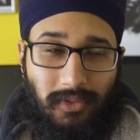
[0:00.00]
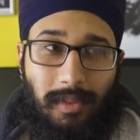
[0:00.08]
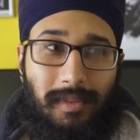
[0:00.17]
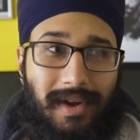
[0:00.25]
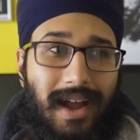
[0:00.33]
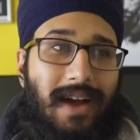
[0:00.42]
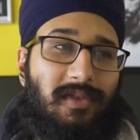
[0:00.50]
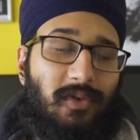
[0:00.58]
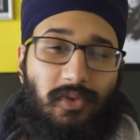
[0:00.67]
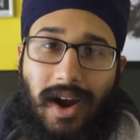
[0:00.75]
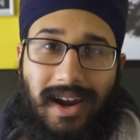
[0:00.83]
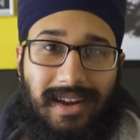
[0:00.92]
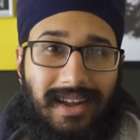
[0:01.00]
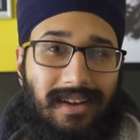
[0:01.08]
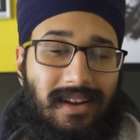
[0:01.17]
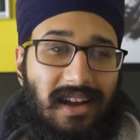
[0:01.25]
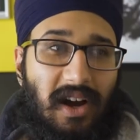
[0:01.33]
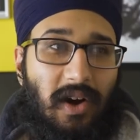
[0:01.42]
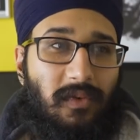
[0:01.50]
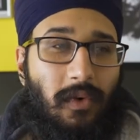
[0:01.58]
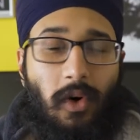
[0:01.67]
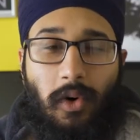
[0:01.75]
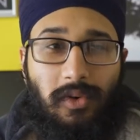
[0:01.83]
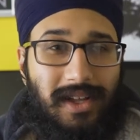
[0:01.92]
problem i have the writing of
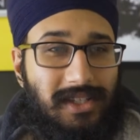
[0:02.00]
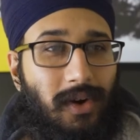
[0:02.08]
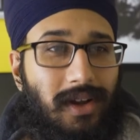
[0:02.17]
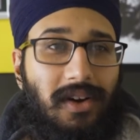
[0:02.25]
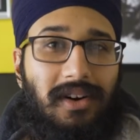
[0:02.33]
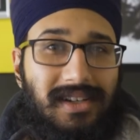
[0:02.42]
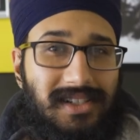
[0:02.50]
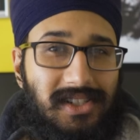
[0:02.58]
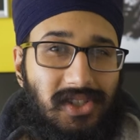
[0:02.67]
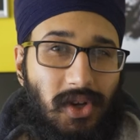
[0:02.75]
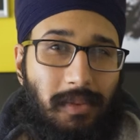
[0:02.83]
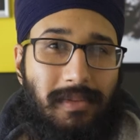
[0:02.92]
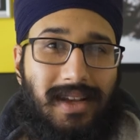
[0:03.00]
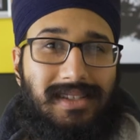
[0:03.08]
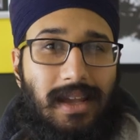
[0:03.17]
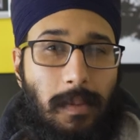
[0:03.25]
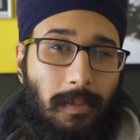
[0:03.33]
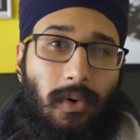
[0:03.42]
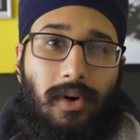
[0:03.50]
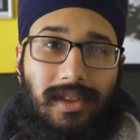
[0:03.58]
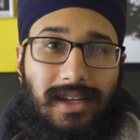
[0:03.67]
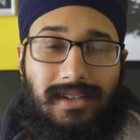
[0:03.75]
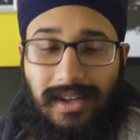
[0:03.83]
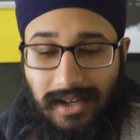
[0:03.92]
all that's going on is just so messy and
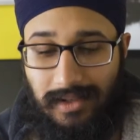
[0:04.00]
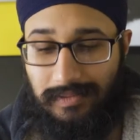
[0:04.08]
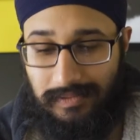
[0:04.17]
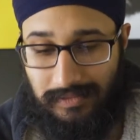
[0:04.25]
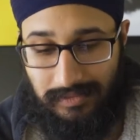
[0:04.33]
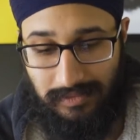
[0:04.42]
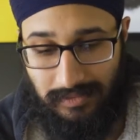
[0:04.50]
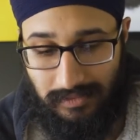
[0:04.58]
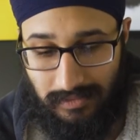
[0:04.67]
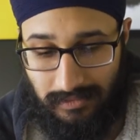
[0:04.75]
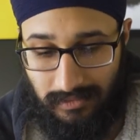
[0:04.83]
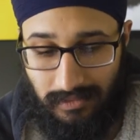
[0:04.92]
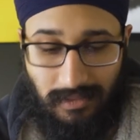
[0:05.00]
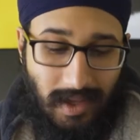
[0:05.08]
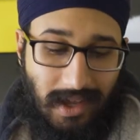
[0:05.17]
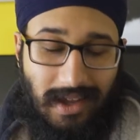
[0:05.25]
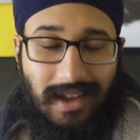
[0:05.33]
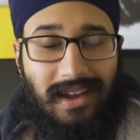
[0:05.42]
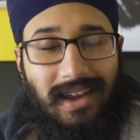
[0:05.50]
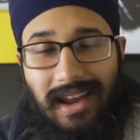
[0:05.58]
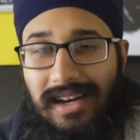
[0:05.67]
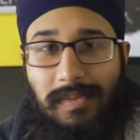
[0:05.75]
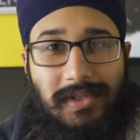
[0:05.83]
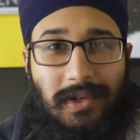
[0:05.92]
poorly done
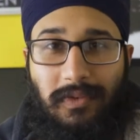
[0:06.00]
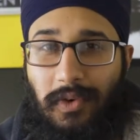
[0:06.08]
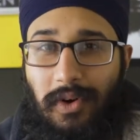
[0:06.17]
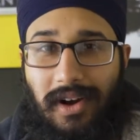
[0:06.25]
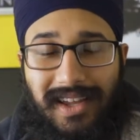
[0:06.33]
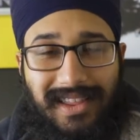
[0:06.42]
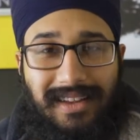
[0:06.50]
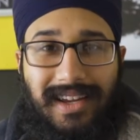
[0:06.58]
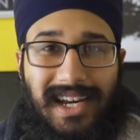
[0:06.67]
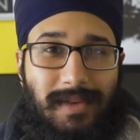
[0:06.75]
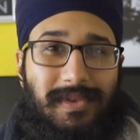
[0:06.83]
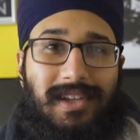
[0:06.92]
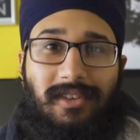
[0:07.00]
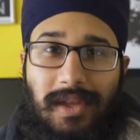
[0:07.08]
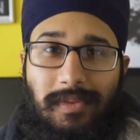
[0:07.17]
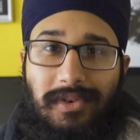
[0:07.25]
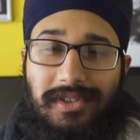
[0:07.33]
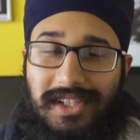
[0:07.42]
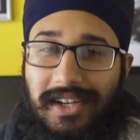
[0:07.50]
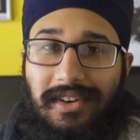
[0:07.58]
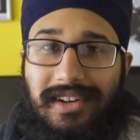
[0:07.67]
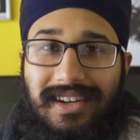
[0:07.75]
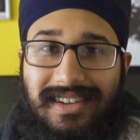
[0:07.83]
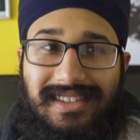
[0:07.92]
in episode 4, I think 90% of people shit
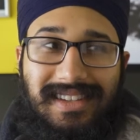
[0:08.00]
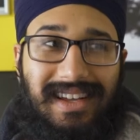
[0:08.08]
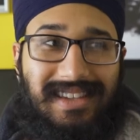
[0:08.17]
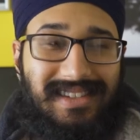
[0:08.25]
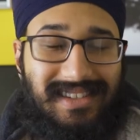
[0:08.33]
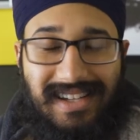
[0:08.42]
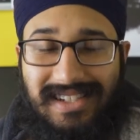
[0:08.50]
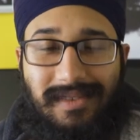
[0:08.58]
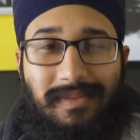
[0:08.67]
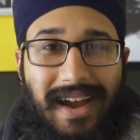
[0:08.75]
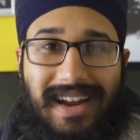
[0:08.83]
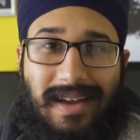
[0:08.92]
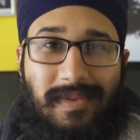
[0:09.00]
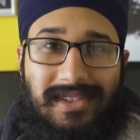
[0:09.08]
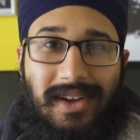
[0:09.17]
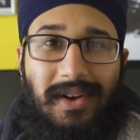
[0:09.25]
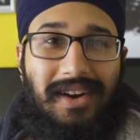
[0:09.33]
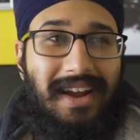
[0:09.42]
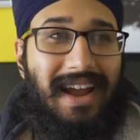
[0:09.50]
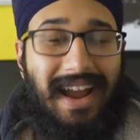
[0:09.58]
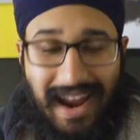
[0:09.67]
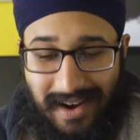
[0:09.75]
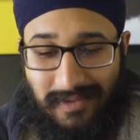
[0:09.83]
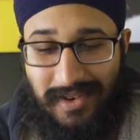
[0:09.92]
on it because it's such a bad episode.
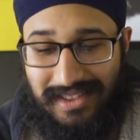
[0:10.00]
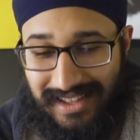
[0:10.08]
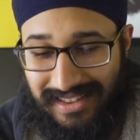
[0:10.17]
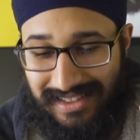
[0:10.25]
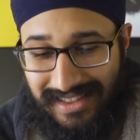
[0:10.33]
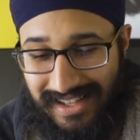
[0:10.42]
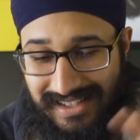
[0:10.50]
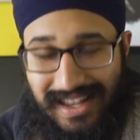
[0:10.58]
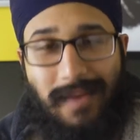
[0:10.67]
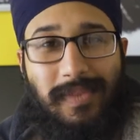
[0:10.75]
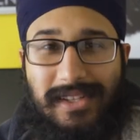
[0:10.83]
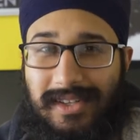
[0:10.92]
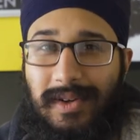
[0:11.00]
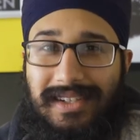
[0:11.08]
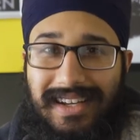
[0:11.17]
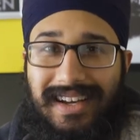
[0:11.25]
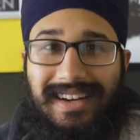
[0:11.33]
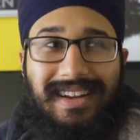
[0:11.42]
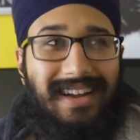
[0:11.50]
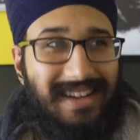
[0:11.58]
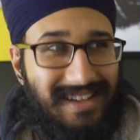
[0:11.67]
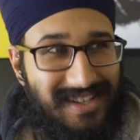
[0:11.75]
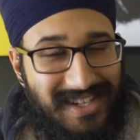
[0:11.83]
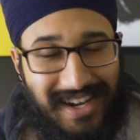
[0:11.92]
Everything this episode did,
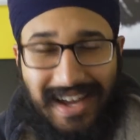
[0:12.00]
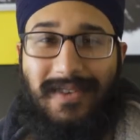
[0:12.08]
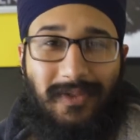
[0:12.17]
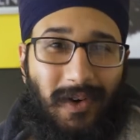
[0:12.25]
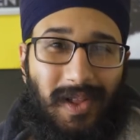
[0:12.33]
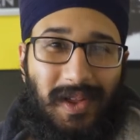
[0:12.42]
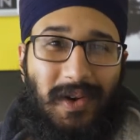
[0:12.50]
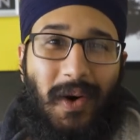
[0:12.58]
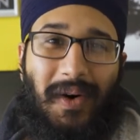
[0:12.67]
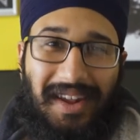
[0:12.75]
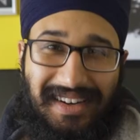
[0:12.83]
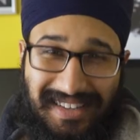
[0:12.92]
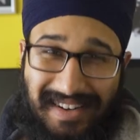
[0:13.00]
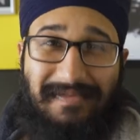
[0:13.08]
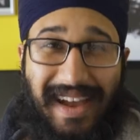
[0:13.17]
Jedi Fallen Order did